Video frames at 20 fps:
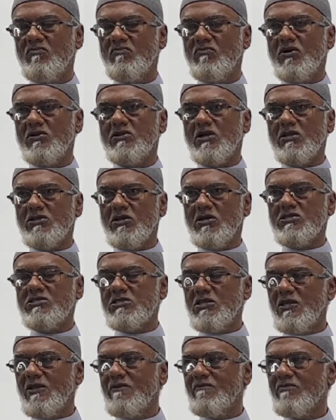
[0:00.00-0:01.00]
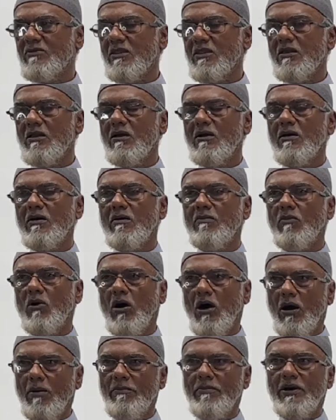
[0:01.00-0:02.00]
But I just say
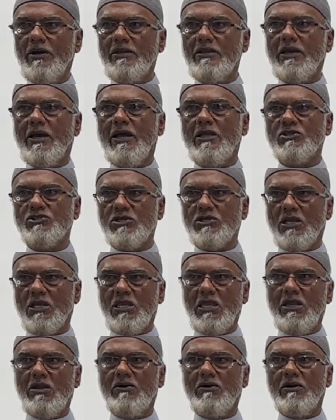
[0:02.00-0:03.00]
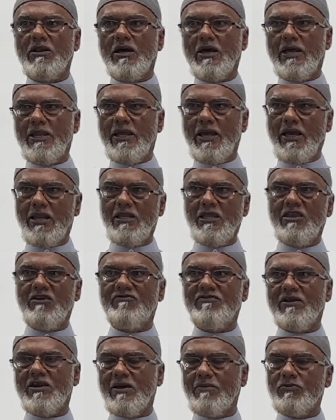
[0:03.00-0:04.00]
Muhammad and Shakir and
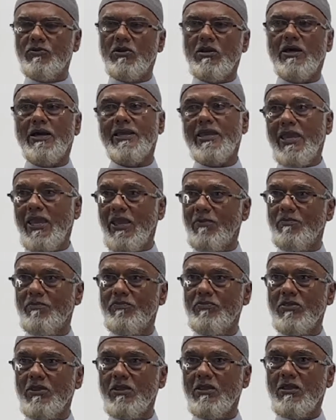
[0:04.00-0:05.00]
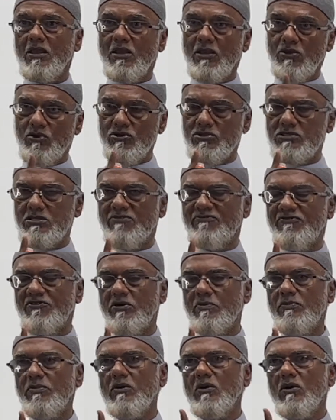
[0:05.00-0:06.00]
Hanif and Abdullah came. Use the
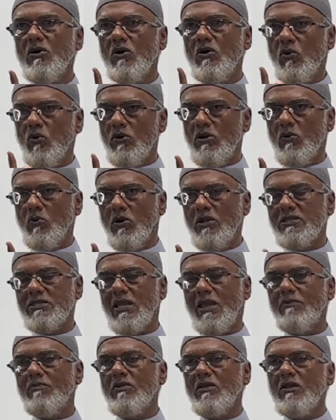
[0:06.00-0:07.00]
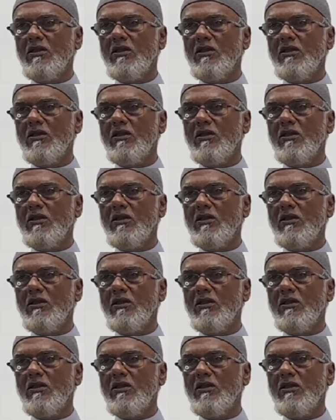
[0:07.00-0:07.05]
verb only one time.